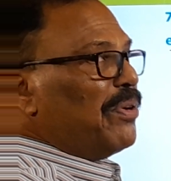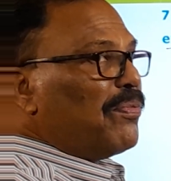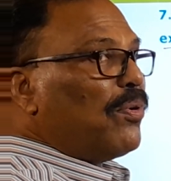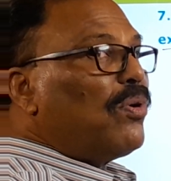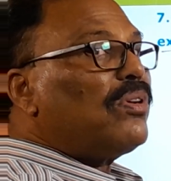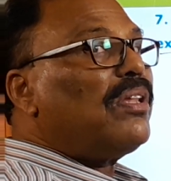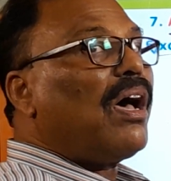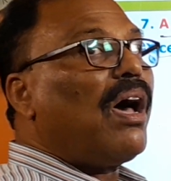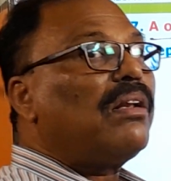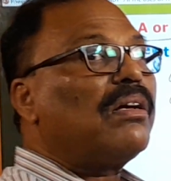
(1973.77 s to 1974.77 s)
before
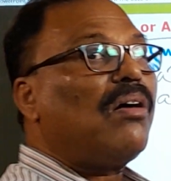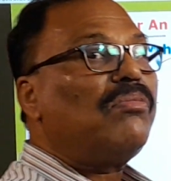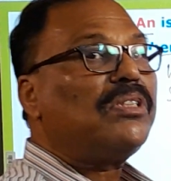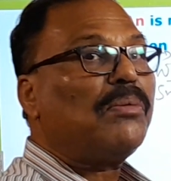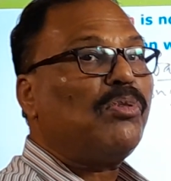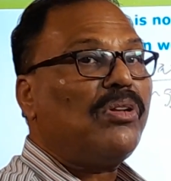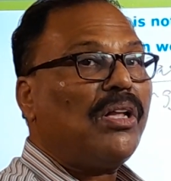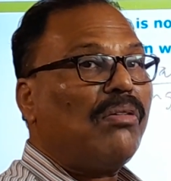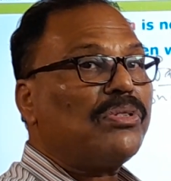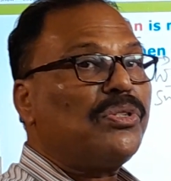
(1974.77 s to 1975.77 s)
the uncountable
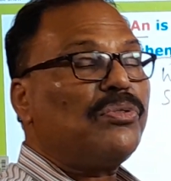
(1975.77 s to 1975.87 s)
nouns,